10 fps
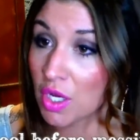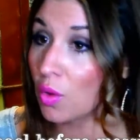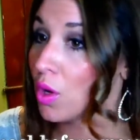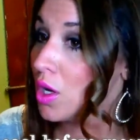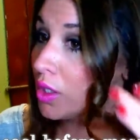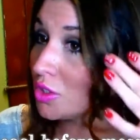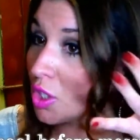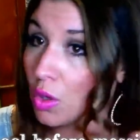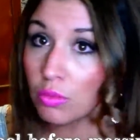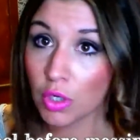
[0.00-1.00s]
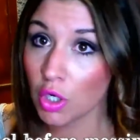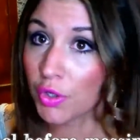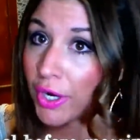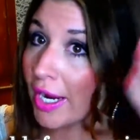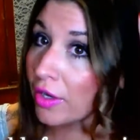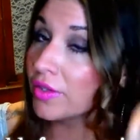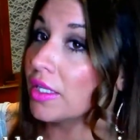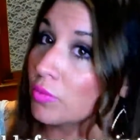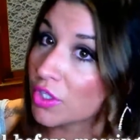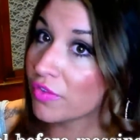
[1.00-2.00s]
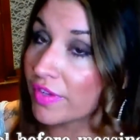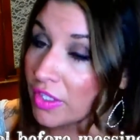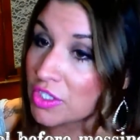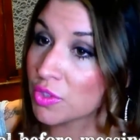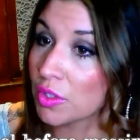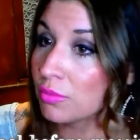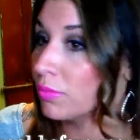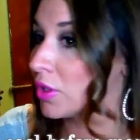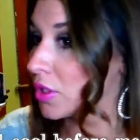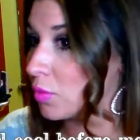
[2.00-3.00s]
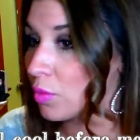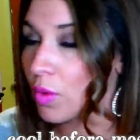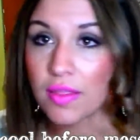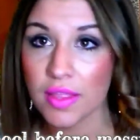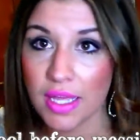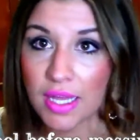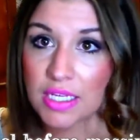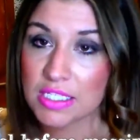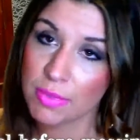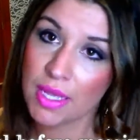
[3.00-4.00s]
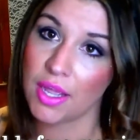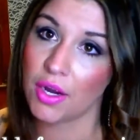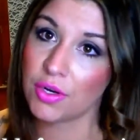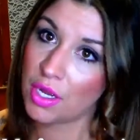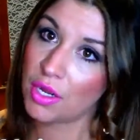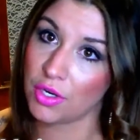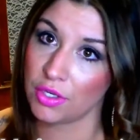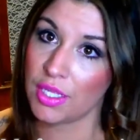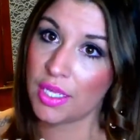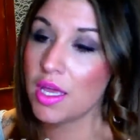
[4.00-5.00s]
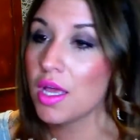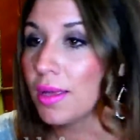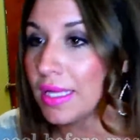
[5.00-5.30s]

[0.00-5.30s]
So don't curl your hair and then run your fingers through it and wonder, well, why the heck is my hair not curling?